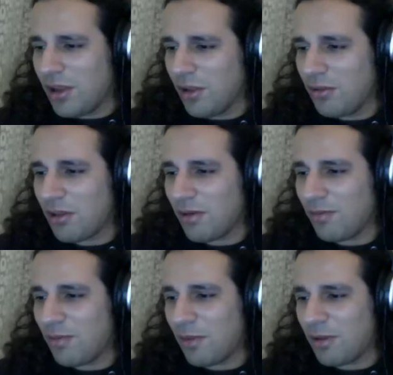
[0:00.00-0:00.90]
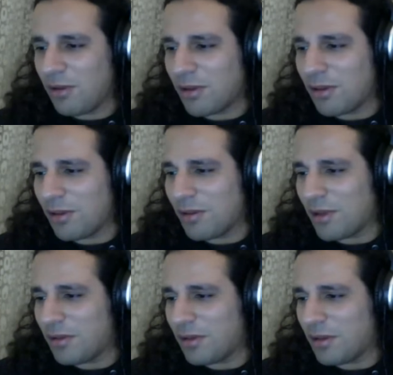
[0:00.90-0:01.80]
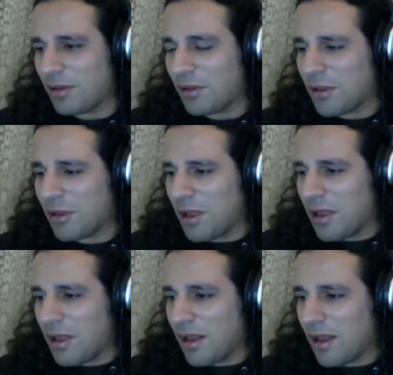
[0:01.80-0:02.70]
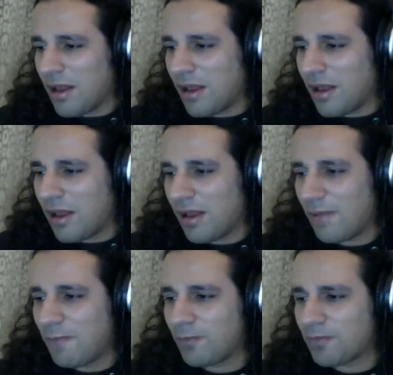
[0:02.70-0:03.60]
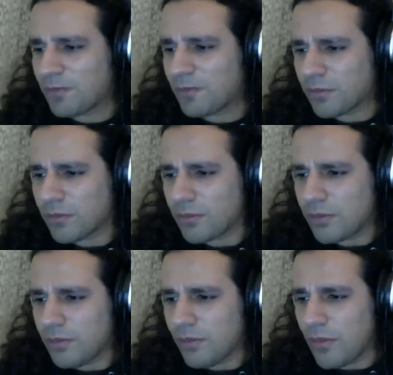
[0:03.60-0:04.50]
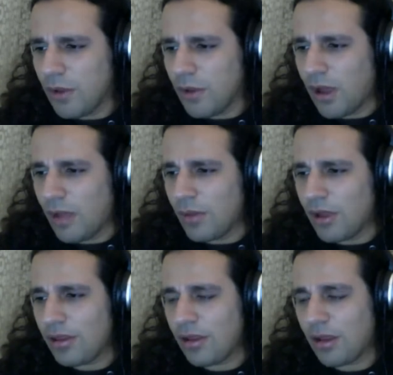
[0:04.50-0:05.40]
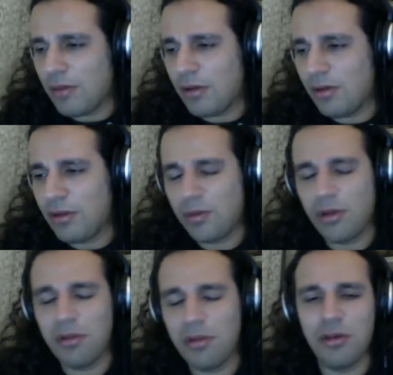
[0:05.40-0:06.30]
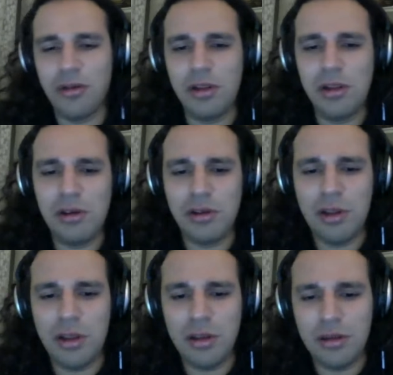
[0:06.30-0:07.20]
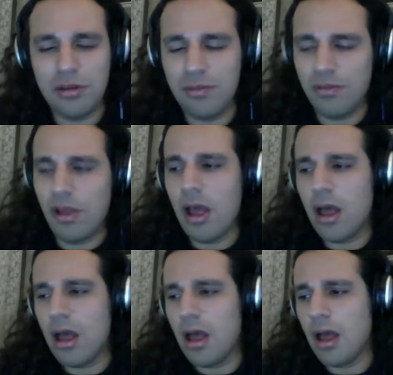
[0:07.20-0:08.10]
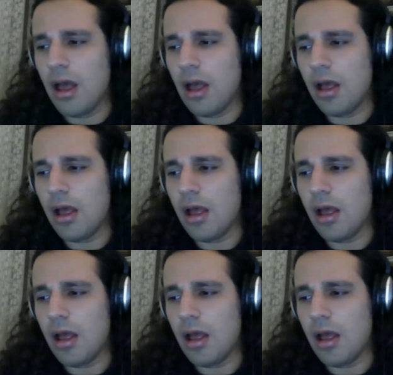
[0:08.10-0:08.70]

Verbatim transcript: always have people discussing about this. Um, I'm guess I know that probably Tony, you're not uh,